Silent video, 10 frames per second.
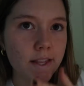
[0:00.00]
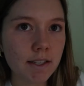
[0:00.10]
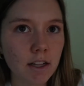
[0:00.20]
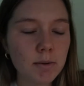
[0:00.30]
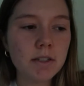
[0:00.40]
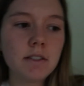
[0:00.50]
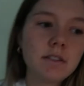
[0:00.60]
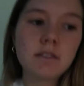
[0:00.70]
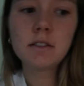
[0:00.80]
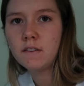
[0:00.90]
with the syllabus
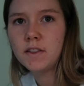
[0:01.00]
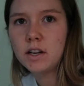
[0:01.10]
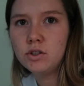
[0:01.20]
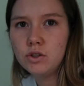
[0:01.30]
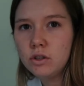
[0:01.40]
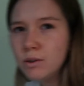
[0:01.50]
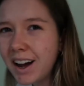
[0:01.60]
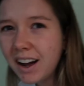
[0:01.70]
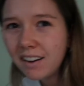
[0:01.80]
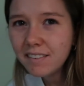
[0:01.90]
stuff that I do
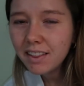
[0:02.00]
have.